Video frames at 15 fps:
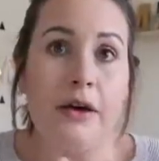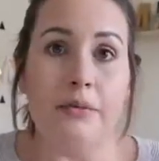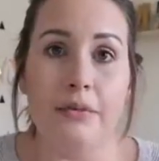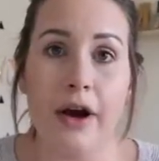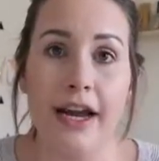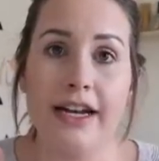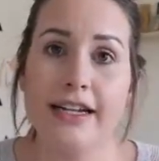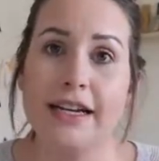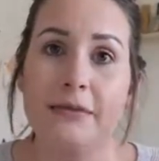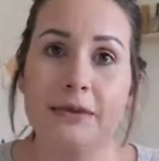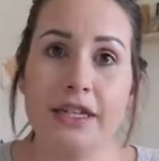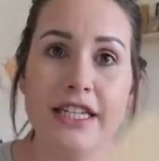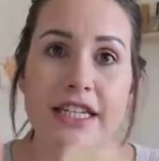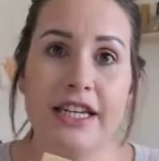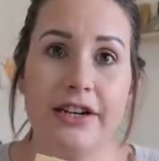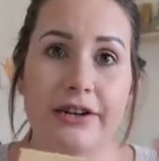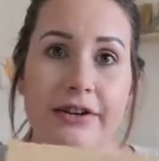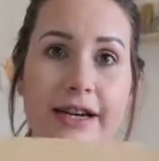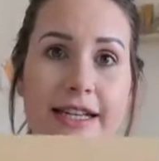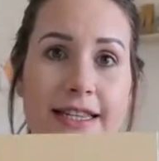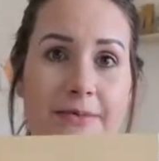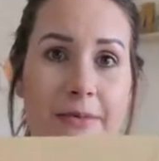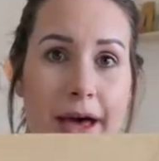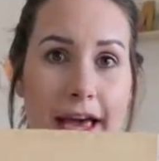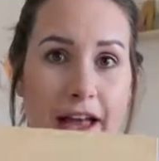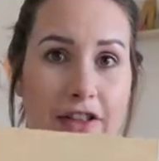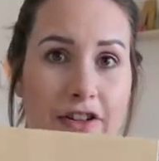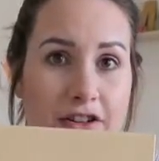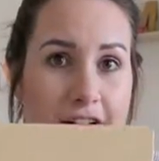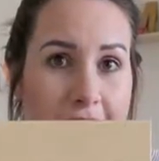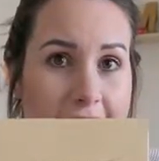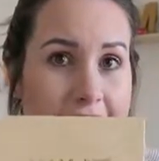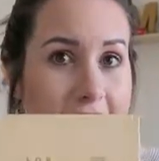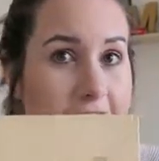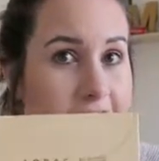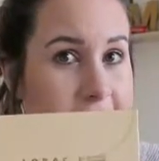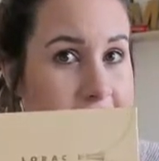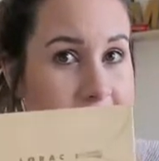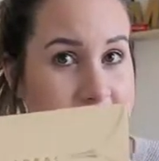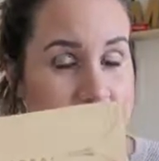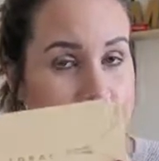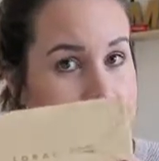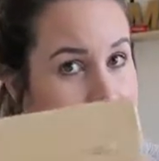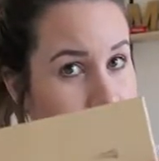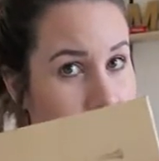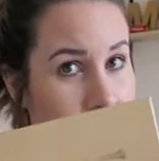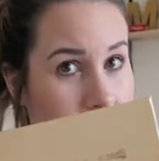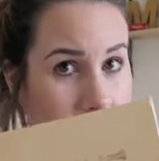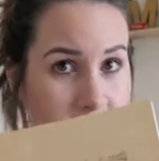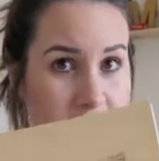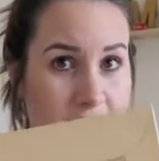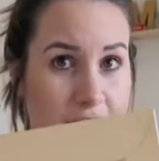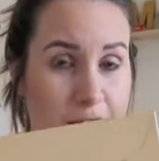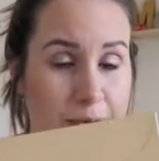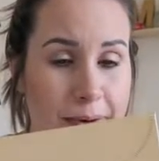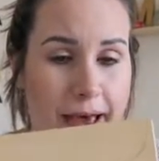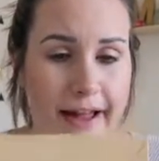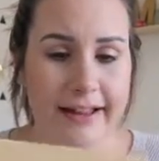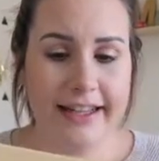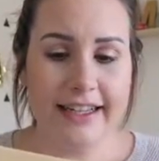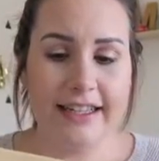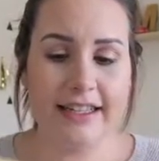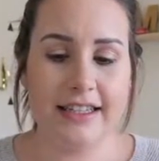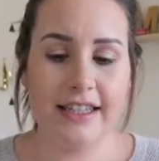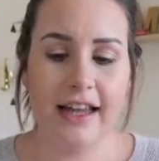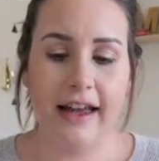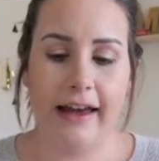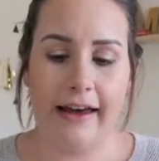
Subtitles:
Product number 2 is my Lorac Unzipped Eyeshadow Palette.